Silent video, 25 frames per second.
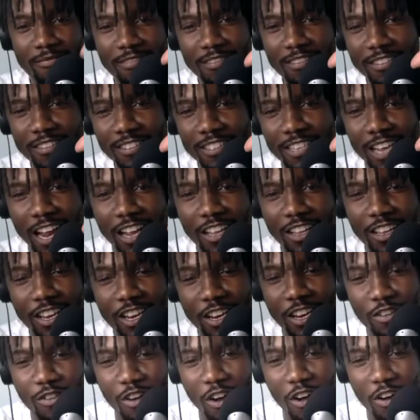Tyler
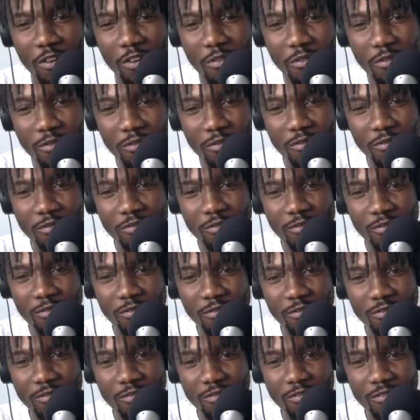Herro,
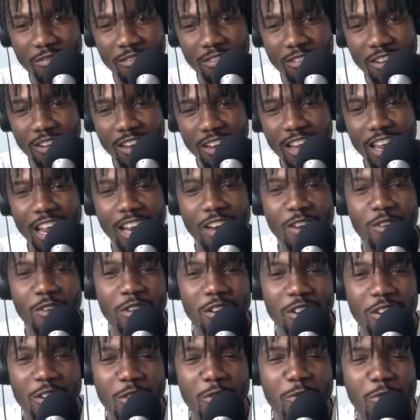and
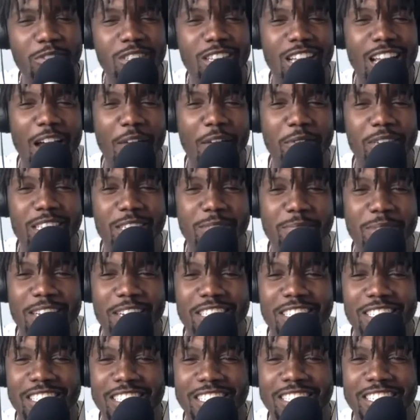who was the guy we just mentioned
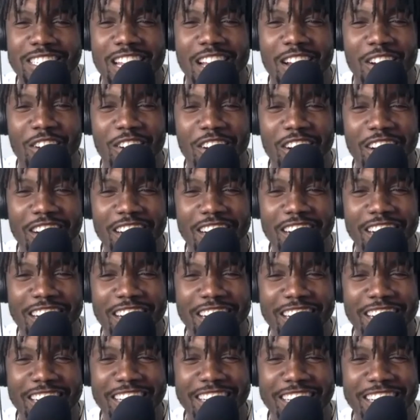just now? Oh,